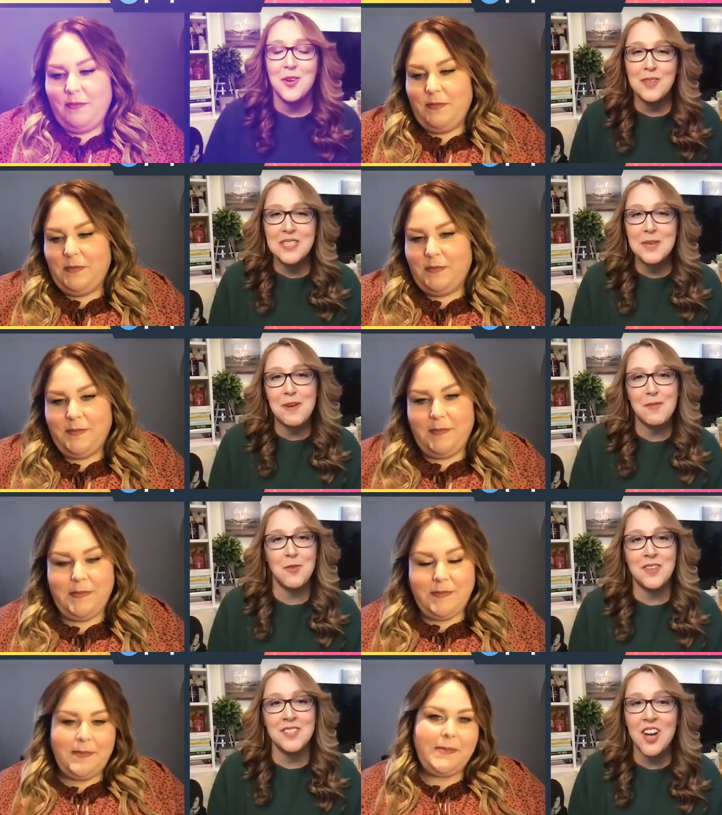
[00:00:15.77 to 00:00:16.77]
Speaker 1: What's up,
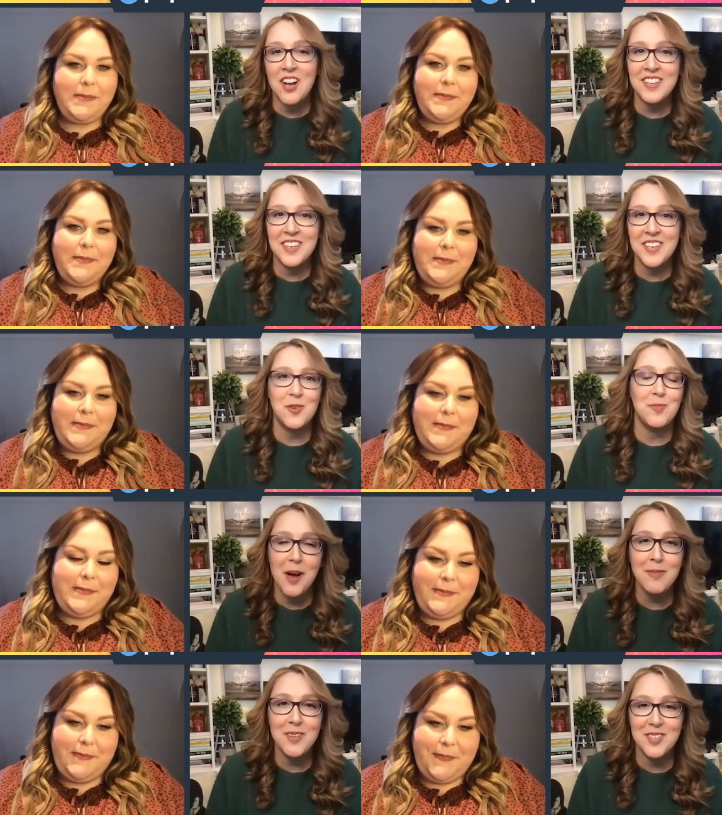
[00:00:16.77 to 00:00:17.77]
everyone? Tania here with
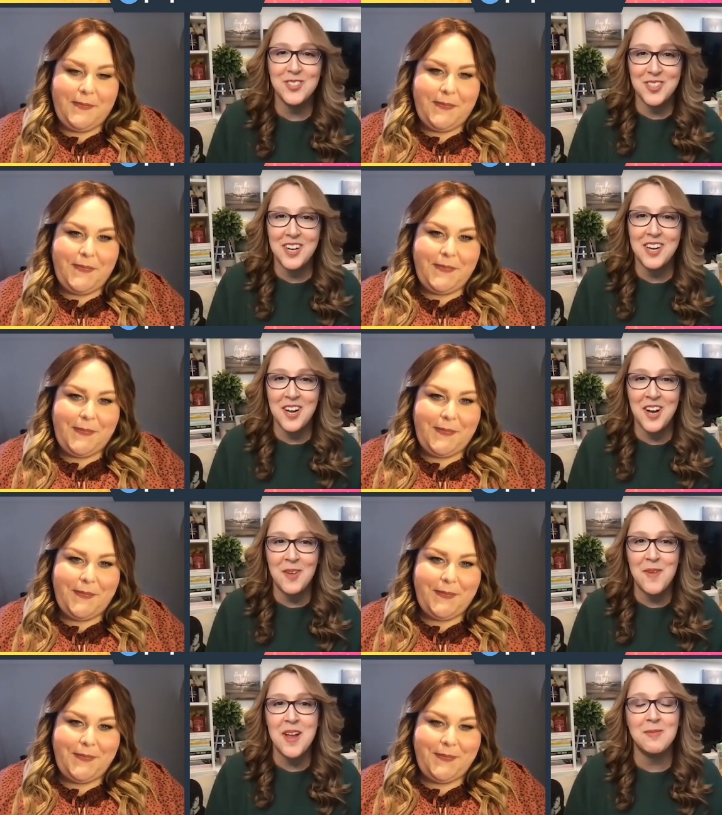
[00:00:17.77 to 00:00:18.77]

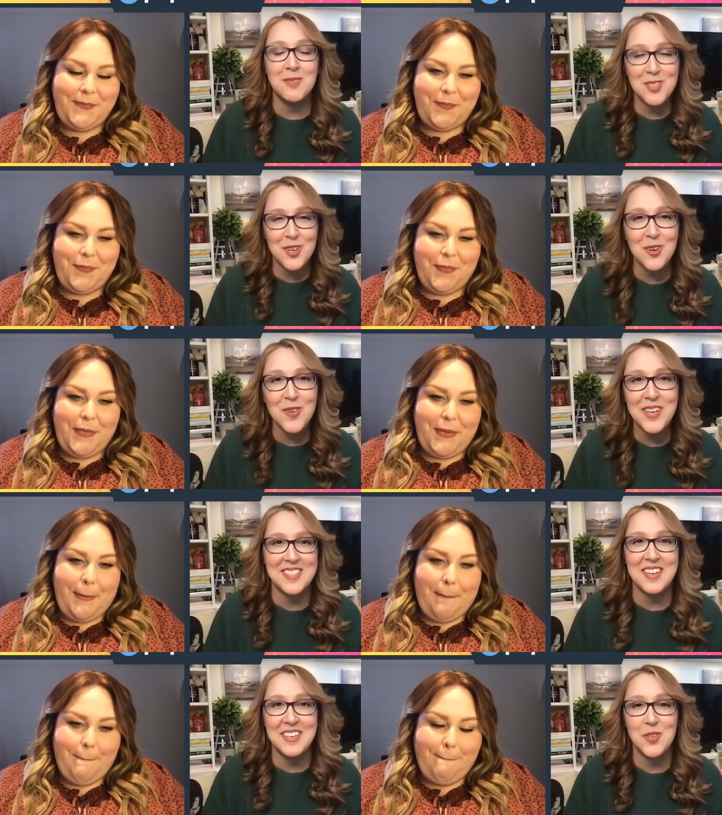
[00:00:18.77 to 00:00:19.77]
popculture.com, and I'm so
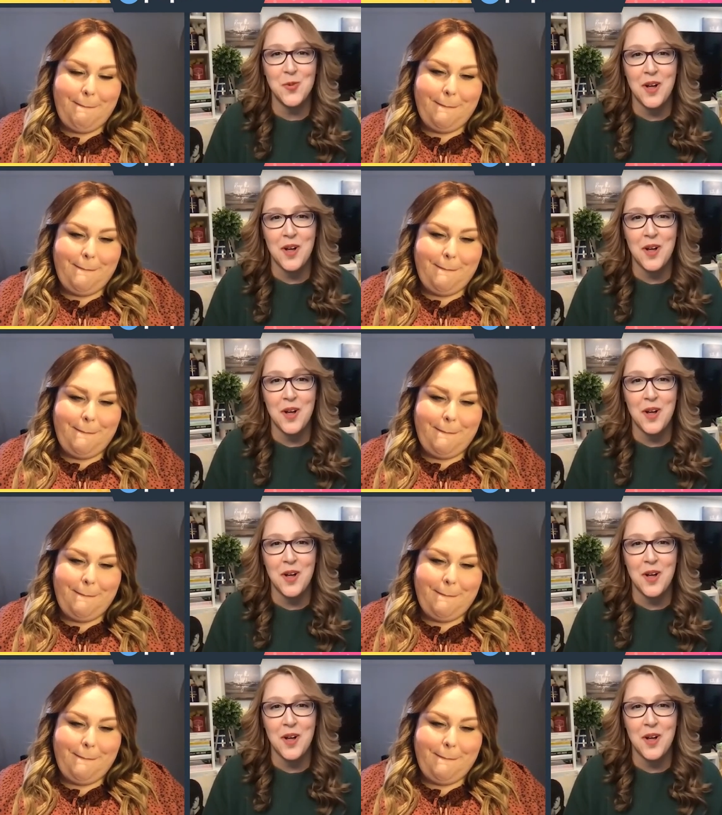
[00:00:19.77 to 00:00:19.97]
excited to